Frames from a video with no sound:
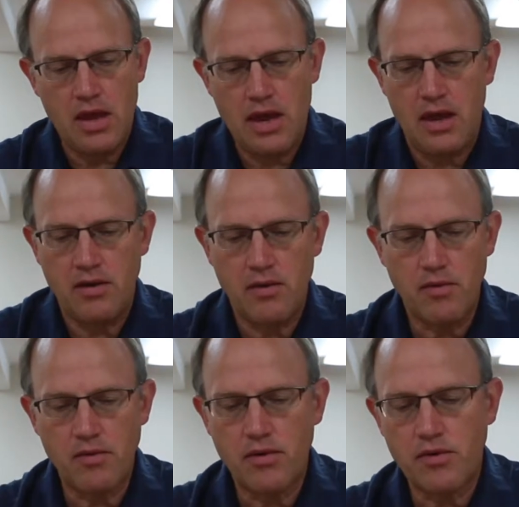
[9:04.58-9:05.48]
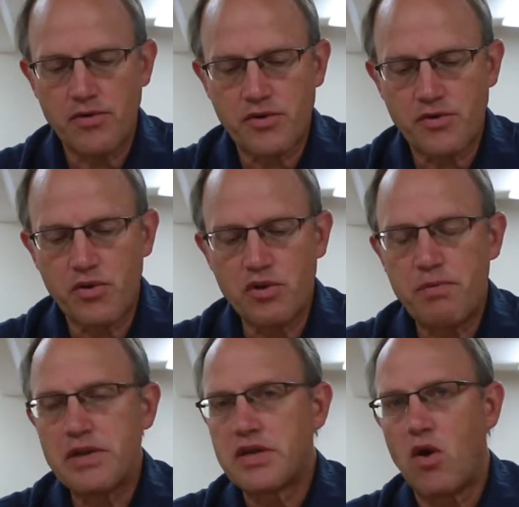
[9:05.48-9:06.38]
And truth
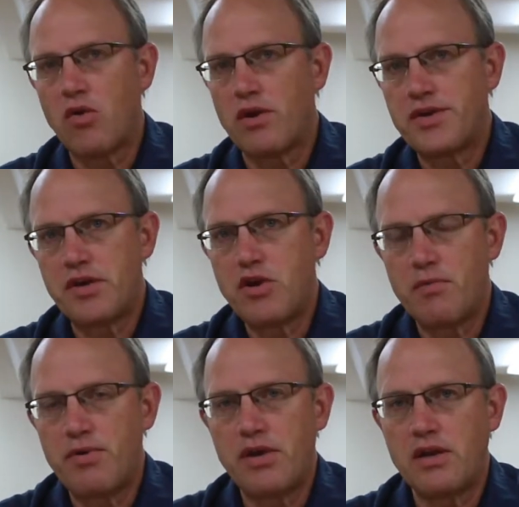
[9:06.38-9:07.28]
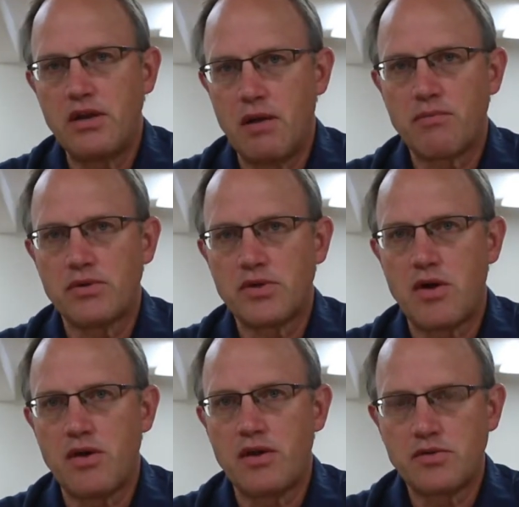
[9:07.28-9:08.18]
be told, until you're putting numbers
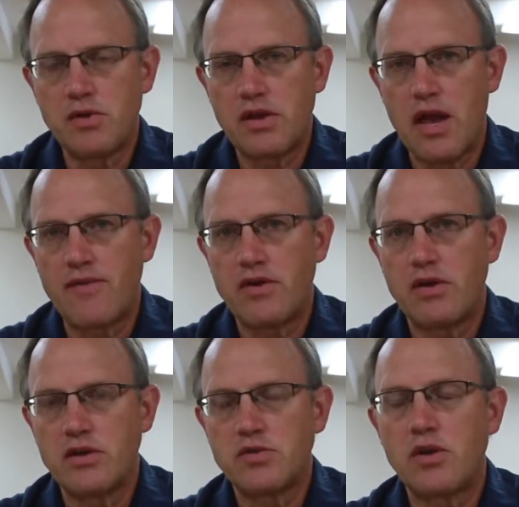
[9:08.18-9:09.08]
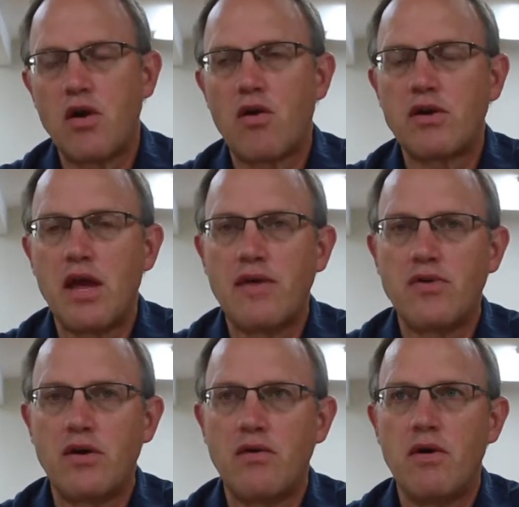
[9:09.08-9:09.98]
on it, it's really hard to have
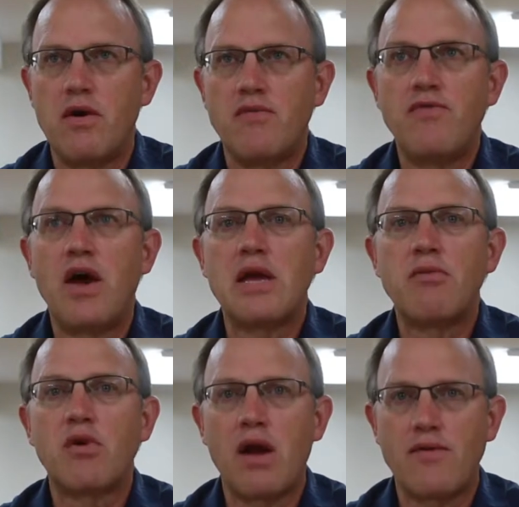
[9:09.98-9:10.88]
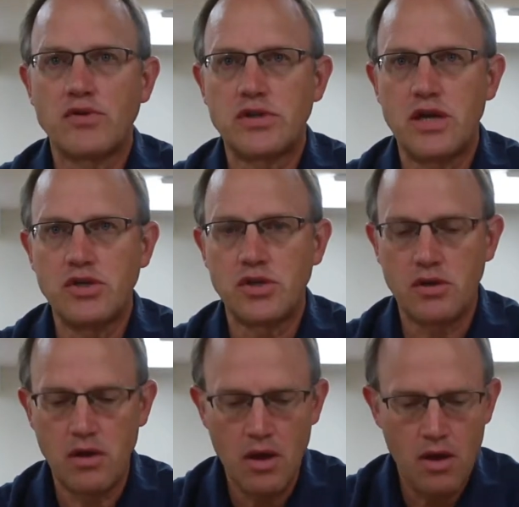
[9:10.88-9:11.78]
a valuable
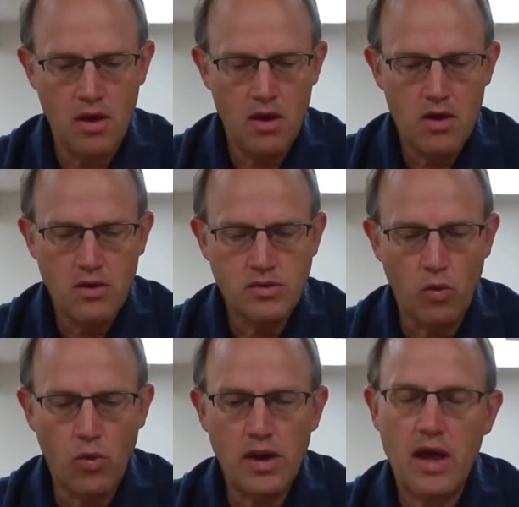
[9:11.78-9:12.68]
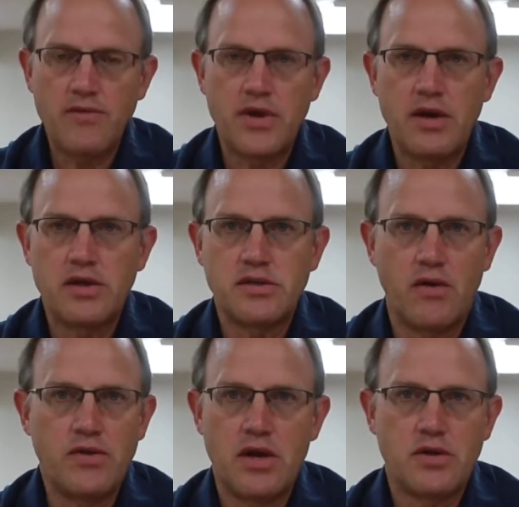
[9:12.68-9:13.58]
conversation. So what I've done is
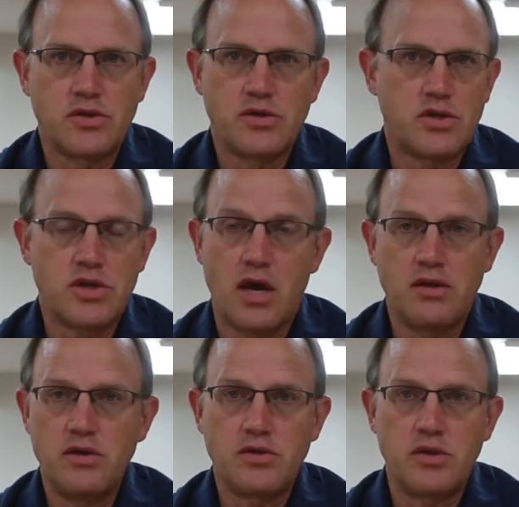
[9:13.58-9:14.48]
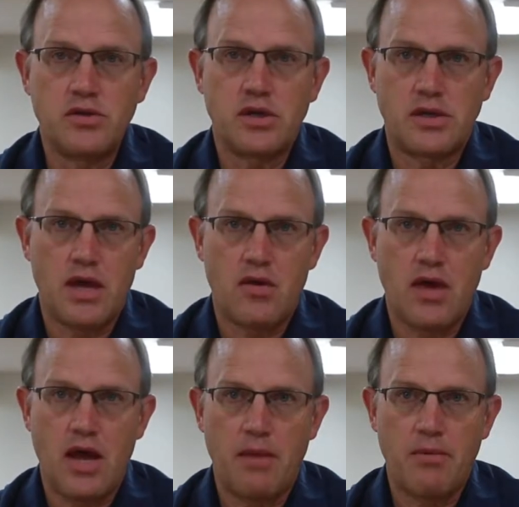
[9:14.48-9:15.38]
over the years is just gotten used to using a dial
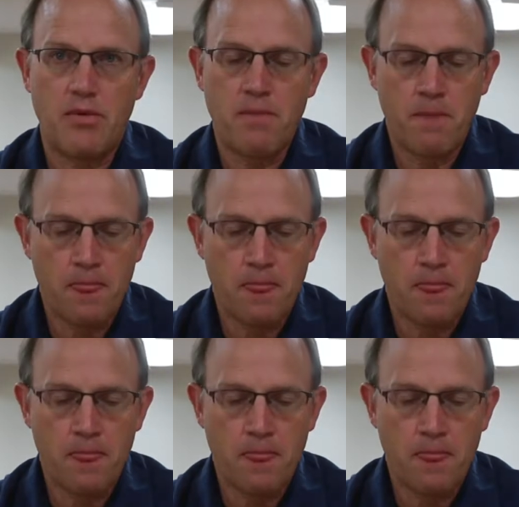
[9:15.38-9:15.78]
caliper,